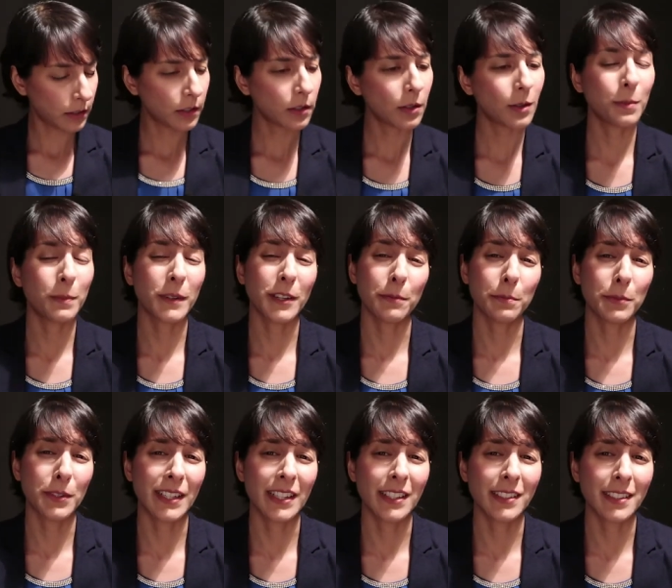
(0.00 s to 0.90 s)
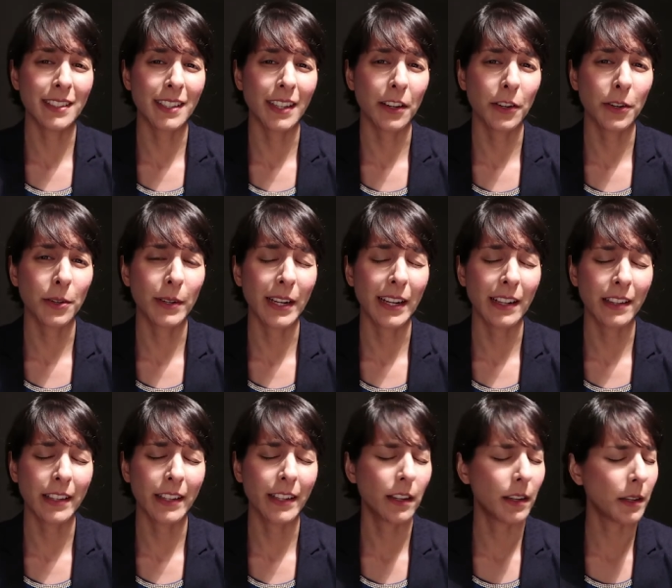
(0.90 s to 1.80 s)
I hope I have pronounced that
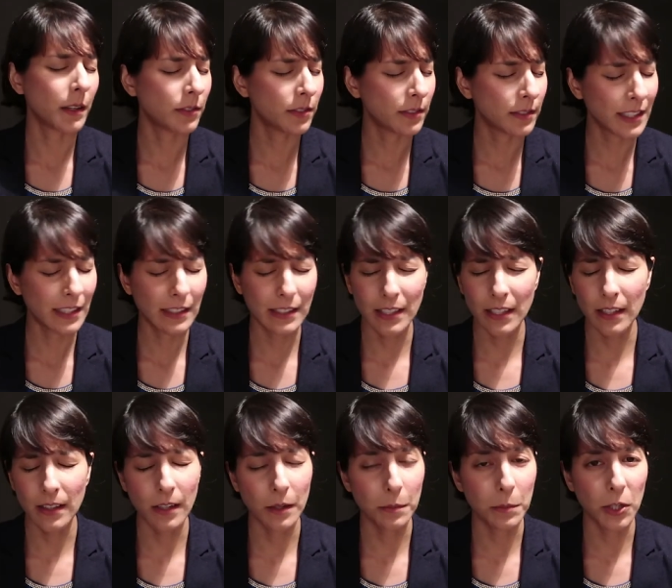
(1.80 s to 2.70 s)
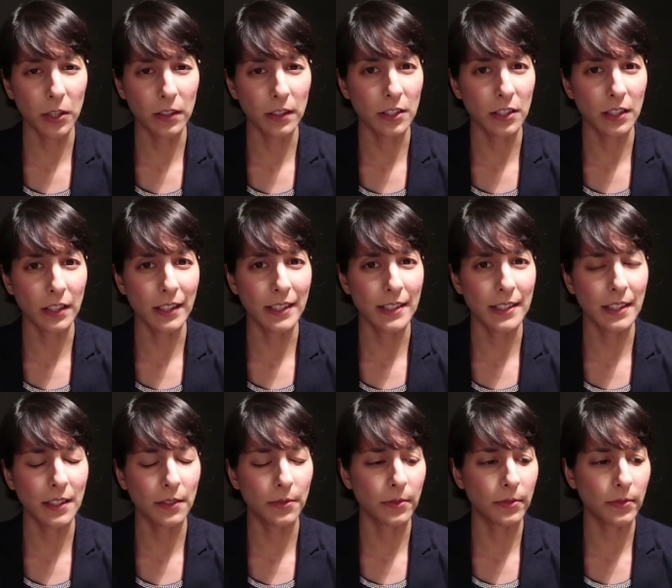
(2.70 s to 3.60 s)
correctly. I sincerely apologise
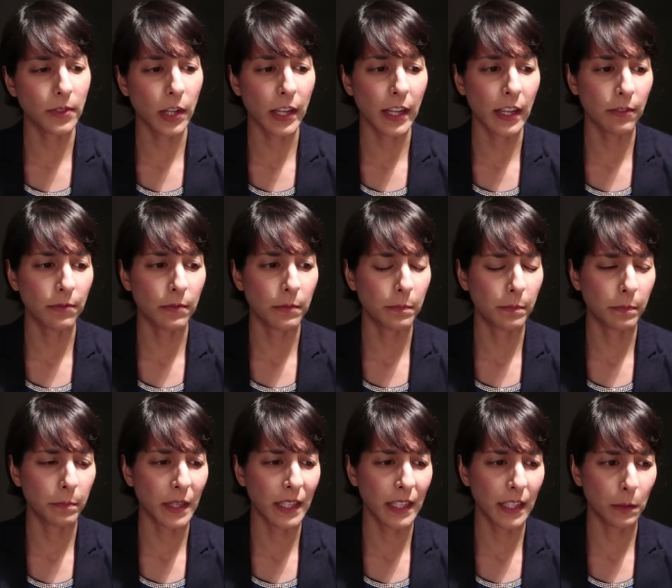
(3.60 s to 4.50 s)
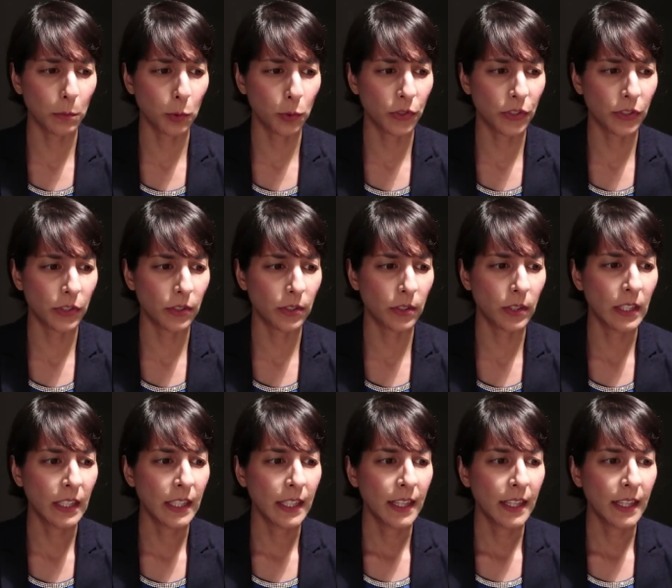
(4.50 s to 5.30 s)
if I haven't been able to.